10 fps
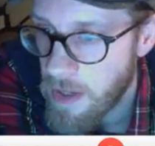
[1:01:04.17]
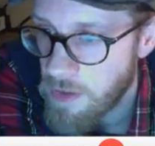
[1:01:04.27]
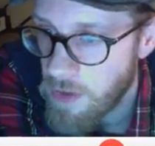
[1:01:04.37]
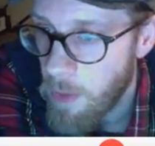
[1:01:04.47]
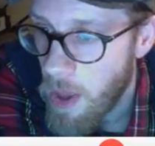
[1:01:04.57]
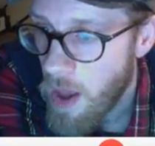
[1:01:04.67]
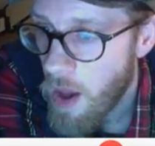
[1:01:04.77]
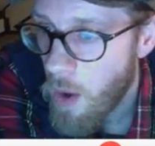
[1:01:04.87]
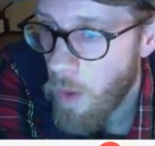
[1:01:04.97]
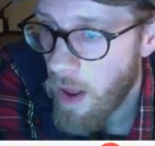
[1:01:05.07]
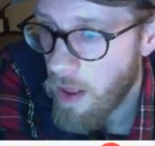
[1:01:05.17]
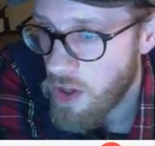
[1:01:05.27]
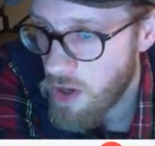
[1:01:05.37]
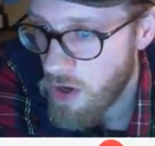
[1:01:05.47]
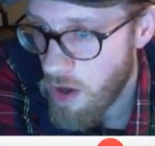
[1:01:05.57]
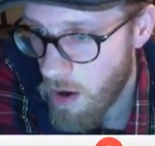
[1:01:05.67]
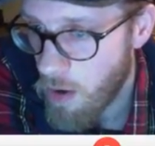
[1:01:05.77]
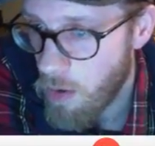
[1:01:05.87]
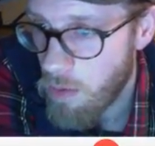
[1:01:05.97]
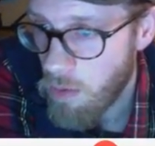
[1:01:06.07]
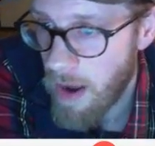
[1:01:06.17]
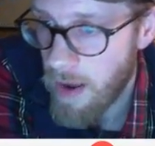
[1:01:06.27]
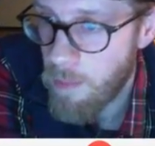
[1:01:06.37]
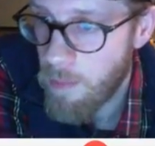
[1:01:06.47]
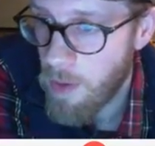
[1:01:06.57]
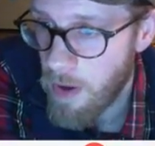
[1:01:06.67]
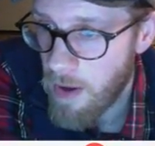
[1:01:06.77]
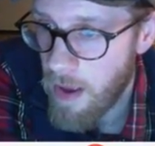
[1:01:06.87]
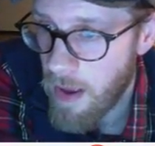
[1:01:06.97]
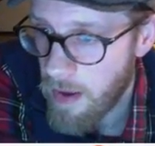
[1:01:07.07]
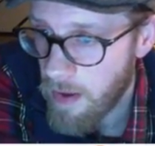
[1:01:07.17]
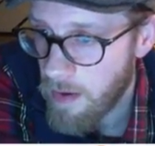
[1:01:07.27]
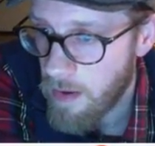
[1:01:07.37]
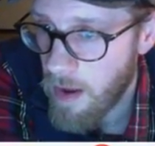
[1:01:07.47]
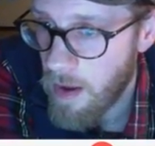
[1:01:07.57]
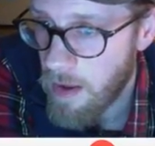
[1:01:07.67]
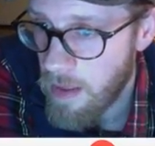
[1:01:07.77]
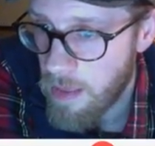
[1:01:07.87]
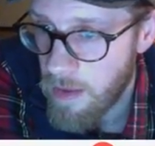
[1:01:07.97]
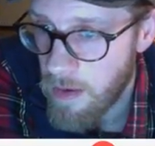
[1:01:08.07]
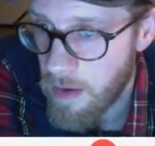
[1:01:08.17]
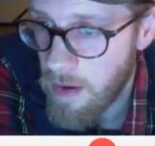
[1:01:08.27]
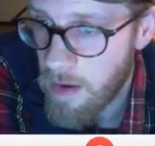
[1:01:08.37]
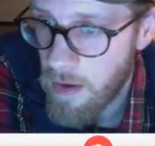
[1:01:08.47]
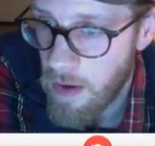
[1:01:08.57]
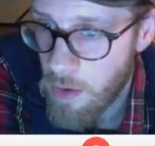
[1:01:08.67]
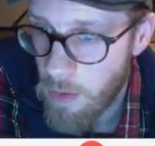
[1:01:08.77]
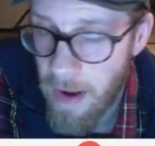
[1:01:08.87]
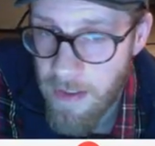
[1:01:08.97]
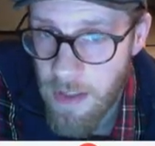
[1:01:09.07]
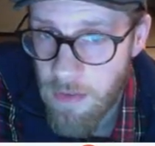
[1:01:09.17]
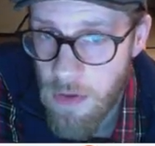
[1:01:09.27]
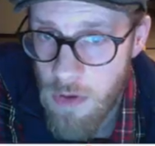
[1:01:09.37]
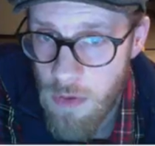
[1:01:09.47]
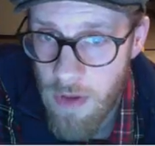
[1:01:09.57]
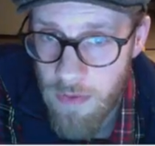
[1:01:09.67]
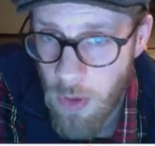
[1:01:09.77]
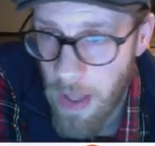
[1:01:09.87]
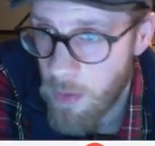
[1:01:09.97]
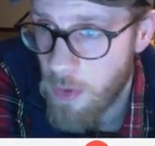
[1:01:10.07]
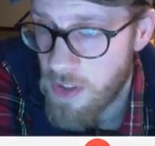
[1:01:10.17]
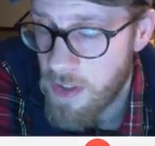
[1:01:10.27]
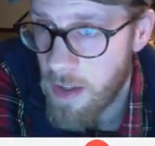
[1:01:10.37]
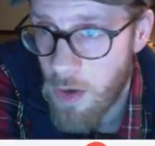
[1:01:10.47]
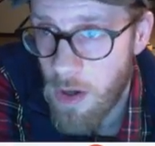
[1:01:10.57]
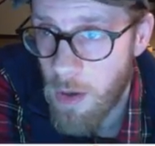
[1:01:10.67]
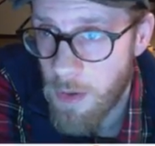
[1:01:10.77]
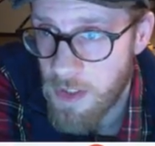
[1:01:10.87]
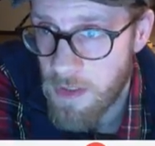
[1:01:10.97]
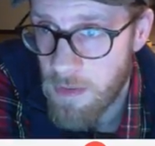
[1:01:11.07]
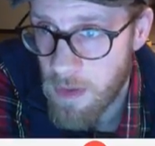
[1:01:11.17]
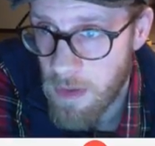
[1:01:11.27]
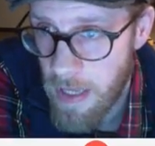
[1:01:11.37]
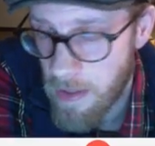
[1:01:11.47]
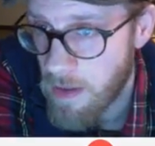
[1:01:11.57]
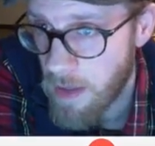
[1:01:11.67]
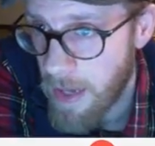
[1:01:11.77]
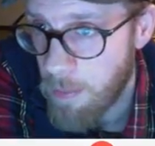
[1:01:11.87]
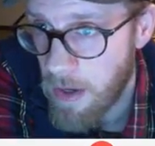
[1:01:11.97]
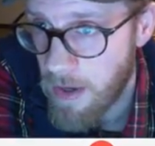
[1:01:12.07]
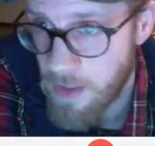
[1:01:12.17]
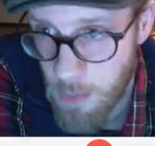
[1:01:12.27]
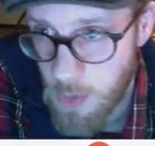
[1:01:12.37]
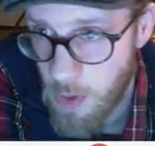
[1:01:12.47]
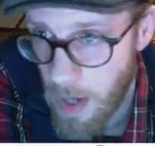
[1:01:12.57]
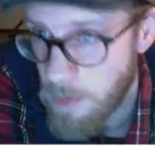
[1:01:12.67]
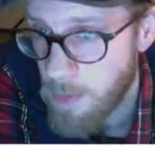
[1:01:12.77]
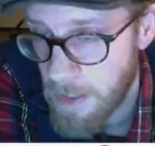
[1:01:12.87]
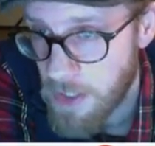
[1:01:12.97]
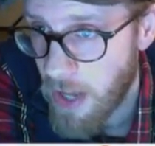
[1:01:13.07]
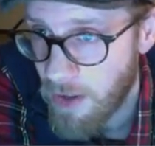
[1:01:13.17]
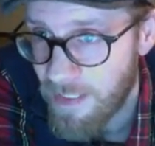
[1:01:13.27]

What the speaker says: stream. Well, you know, Ryan Burba and Ethan and other Ryans, if you like what you're seeing, you can always hit the like button and subscribe to my channel.